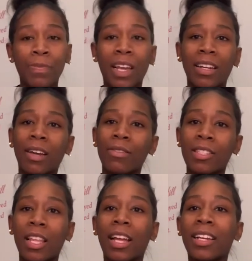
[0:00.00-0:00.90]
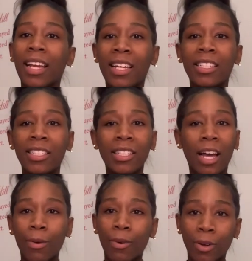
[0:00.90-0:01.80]
And I was like, "Yes, I
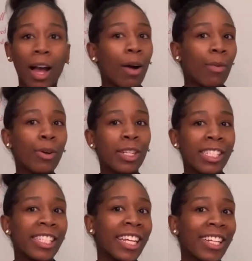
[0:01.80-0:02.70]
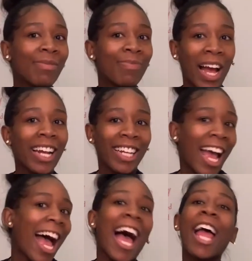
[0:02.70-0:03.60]
want. I want to see.
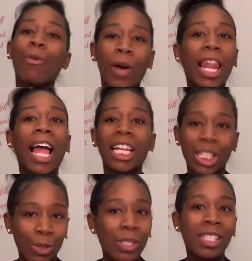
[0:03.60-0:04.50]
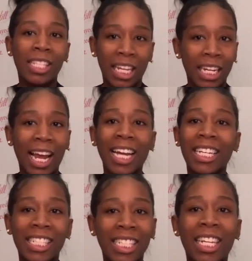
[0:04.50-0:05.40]
I I would like to see. I
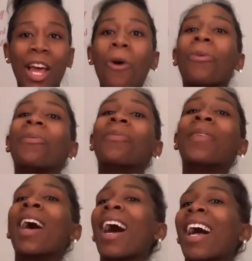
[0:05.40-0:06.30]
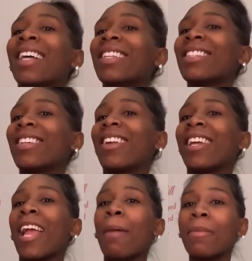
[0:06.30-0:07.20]
need to know." So they
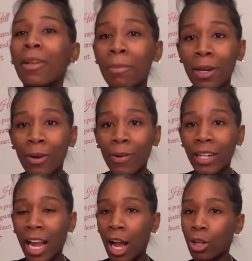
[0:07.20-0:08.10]
got me in the mirror, y'all.